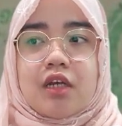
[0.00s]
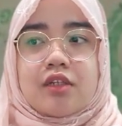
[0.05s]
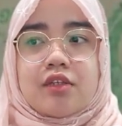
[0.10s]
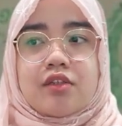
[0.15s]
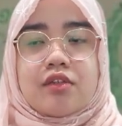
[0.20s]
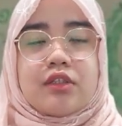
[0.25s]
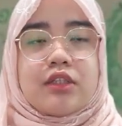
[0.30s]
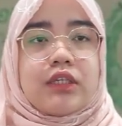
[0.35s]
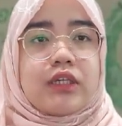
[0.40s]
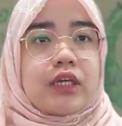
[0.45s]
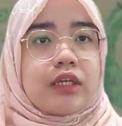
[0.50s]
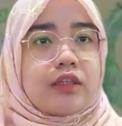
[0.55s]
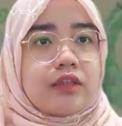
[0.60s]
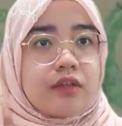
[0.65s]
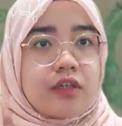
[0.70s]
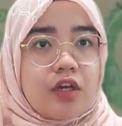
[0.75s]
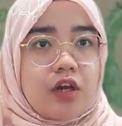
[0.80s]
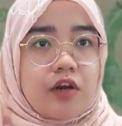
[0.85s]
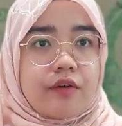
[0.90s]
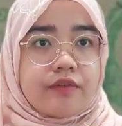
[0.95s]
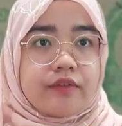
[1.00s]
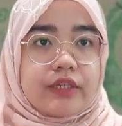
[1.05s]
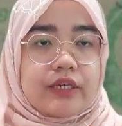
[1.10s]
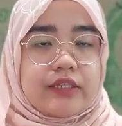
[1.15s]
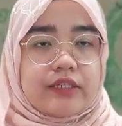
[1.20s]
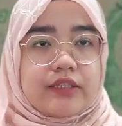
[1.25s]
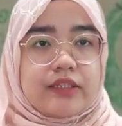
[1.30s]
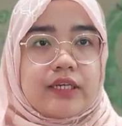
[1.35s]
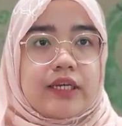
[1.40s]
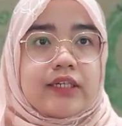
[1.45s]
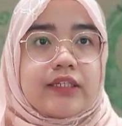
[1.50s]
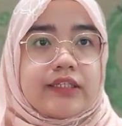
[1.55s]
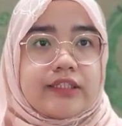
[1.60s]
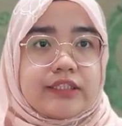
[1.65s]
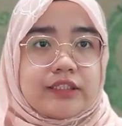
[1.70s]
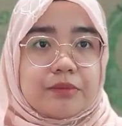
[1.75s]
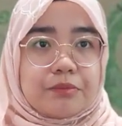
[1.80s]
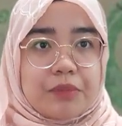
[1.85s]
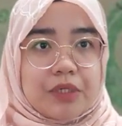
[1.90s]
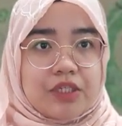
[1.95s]
So the category of the NCR
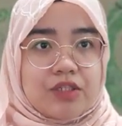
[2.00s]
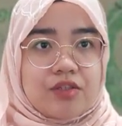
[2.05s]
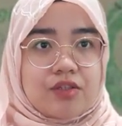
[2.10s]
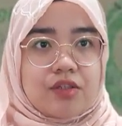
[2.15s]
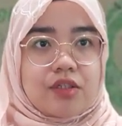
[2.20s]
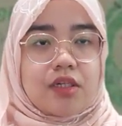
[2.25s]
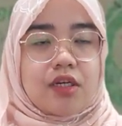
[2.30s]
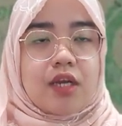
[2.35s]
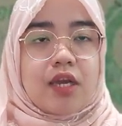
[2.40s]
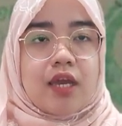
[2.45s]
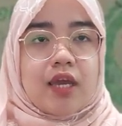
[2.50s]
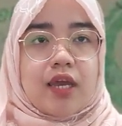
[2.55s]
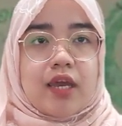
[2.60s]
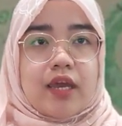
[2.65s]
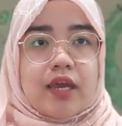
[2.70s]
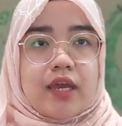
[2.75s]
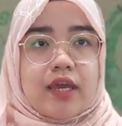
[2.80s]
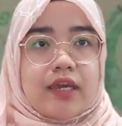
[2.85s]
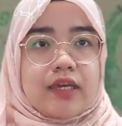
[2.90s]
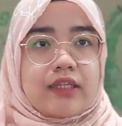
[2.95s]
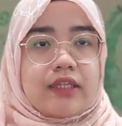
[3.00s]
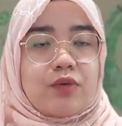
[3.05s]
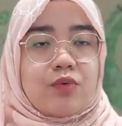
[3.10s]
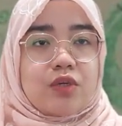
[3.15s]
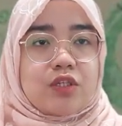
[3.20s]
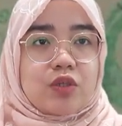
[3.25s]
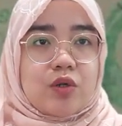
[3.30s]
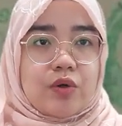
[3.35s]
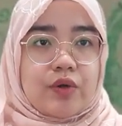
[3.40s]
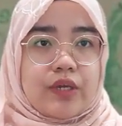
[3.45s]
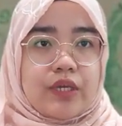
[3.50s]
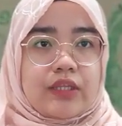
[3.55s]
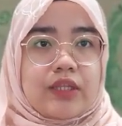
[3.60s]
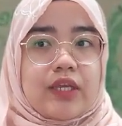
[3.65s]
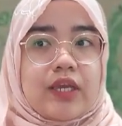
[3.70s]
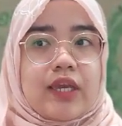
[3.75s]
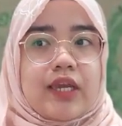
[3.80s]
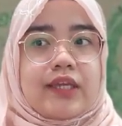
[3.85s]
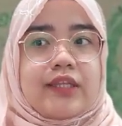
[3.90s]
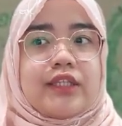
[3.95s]
is major, and it was
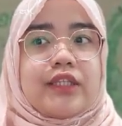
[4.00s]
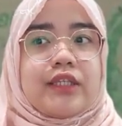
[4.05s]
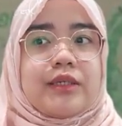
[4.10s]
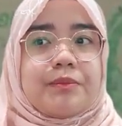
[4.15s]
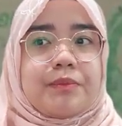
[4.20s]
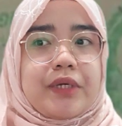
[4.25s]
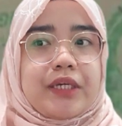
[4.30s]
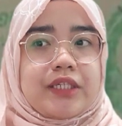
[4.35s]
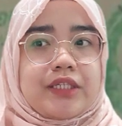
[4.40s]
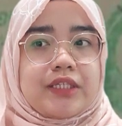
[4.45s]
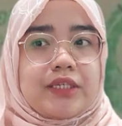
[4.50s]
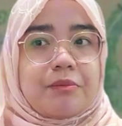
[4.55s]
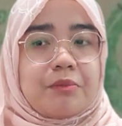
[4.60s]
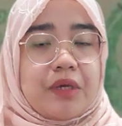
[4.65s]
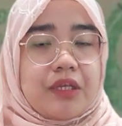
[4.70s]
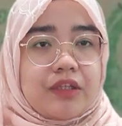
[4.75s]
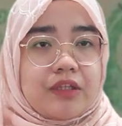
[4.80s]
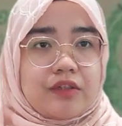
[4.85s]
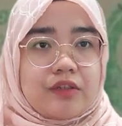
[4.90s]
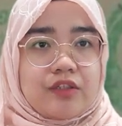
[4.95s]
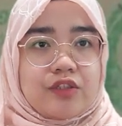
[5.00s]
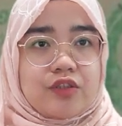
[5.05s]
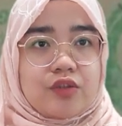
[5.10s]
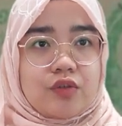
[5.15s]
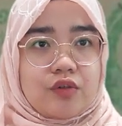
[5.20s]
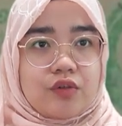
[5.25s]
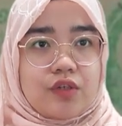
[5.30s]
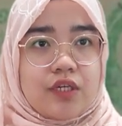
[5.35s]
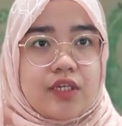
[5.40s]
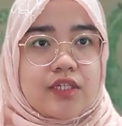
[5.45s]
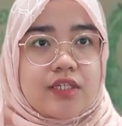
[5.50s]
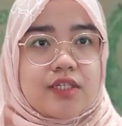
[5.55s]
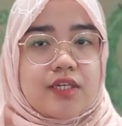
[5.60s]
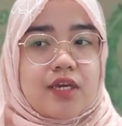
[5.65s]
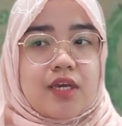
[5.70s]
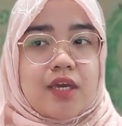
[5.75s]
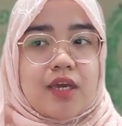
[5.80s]
located at the packaging material storage.